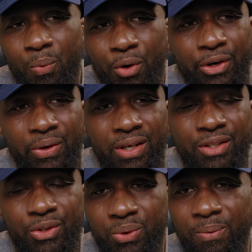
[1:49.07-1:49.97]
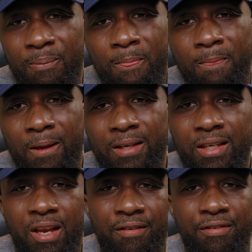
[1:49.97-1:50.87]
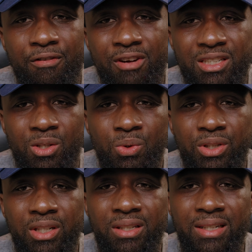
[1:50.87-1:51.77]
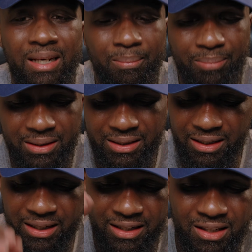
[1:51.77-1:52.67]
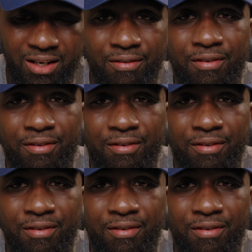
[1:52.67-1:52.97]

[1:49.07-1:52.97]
work you need to do. It's enough of a resolution to get busy, and it's enough